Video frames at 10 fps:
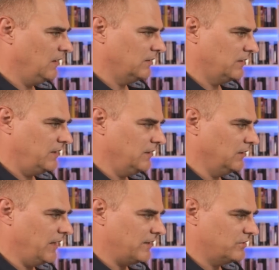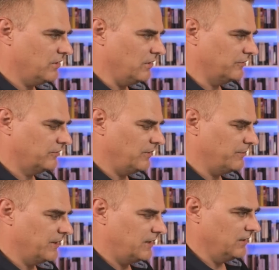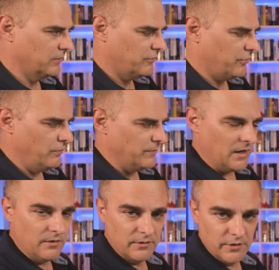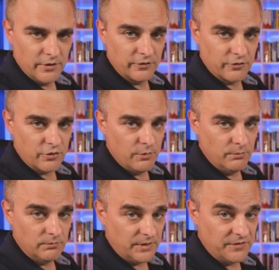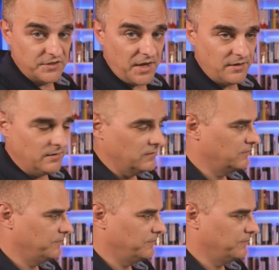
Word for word: I'll kill that task. So I'm going to kill Chrome now. Notice Chrome is dead.